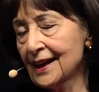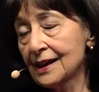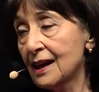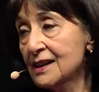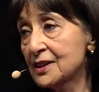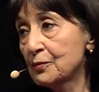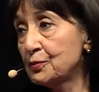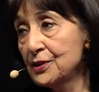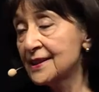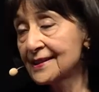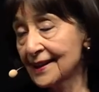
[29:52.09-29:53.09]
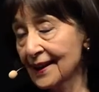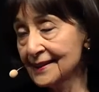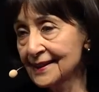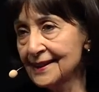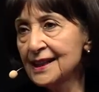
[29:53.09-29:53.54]
I asked the priest
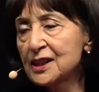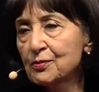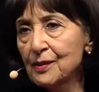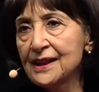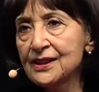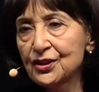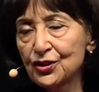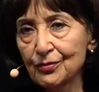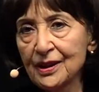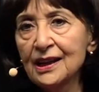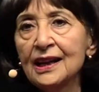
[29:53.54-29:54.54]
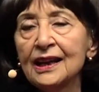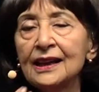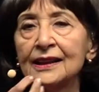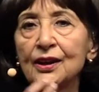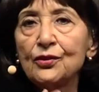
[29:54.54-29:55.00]
that, and he explained it to me,
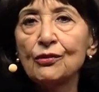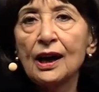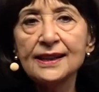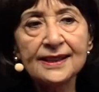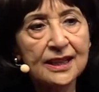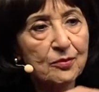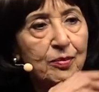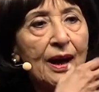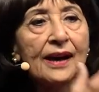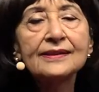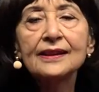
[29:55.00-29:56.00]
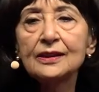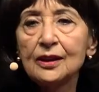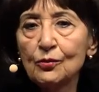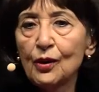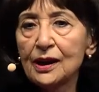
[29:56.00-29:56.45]
that rice is planted
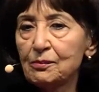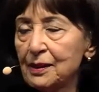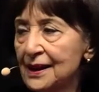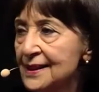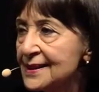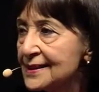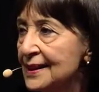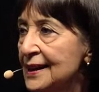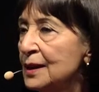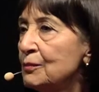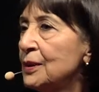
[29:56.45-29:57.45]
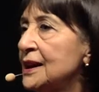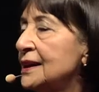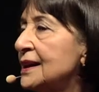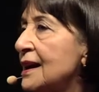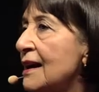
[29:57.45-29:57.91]
in one place, but
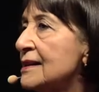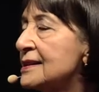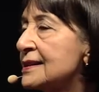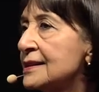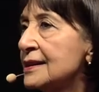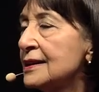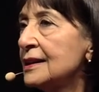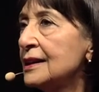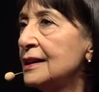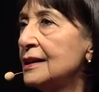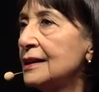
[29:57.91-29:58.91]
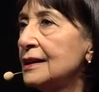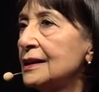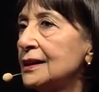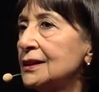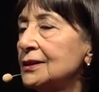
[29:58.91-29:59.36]
it can't
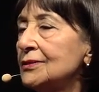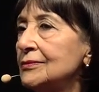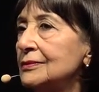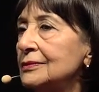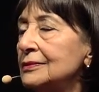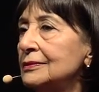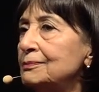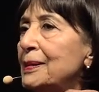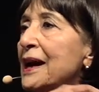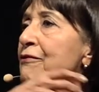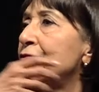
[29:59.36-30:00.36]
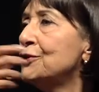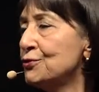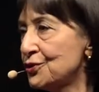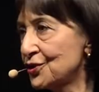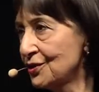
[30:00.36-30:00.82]
bear
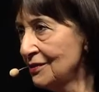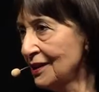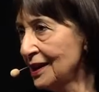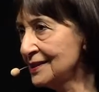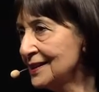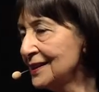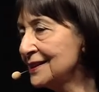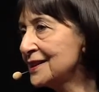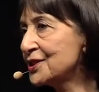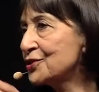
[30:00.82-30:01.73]
fruit until it is